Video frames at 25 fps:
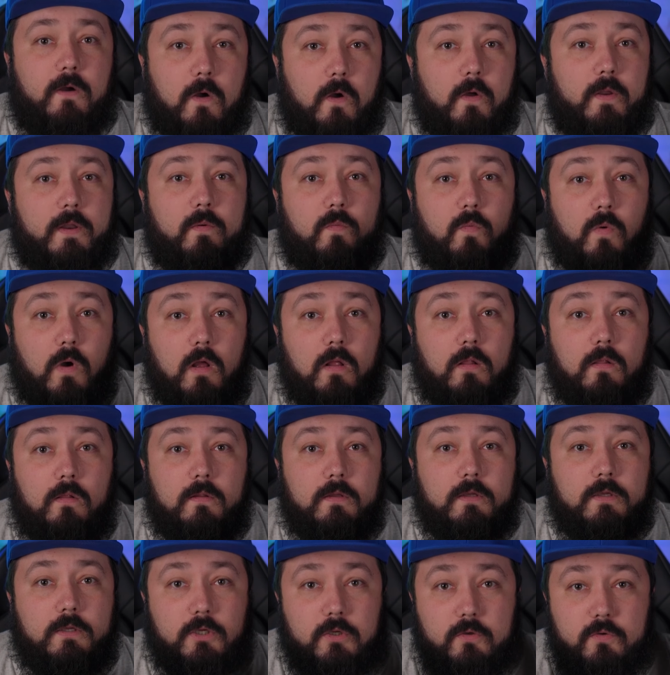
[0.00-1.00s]
on a wall,
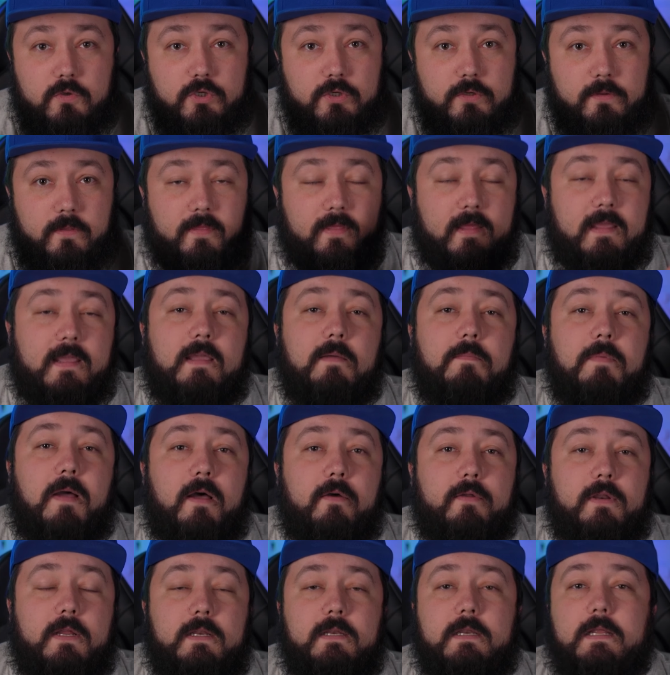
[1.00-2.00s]
you should think
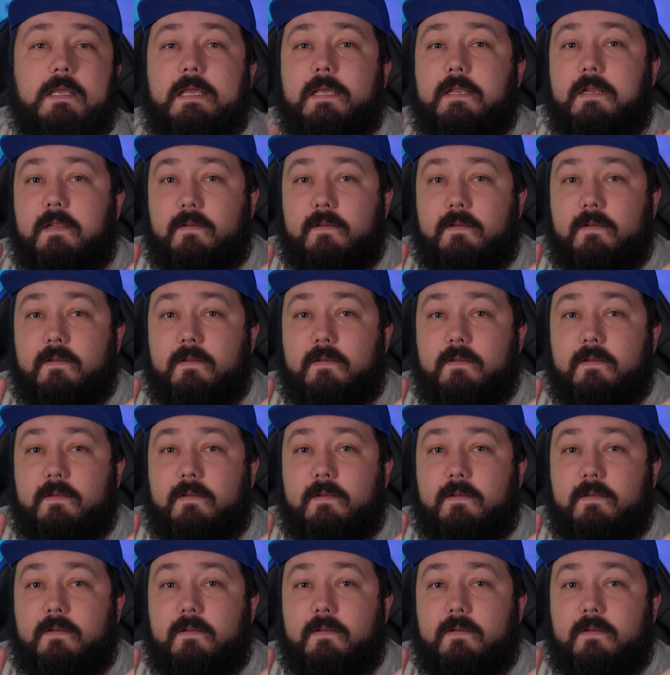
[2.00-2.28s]
about it in